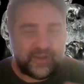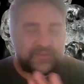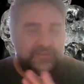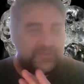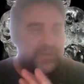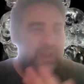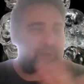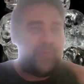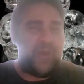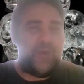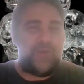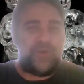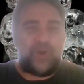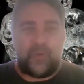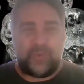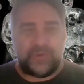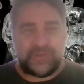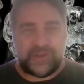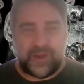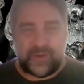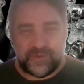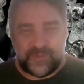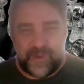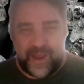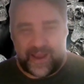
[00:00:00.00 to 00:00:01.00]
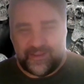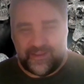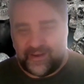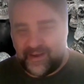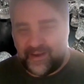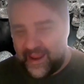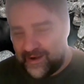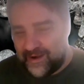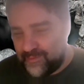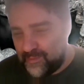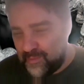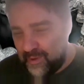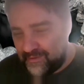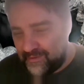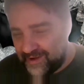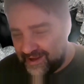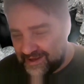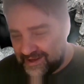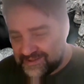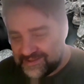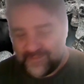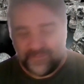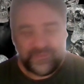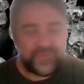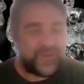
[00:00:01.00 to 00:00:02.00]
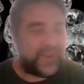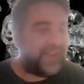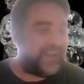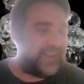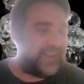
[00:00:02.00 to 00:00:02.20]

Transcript: somehow it always comes back to Native Americans.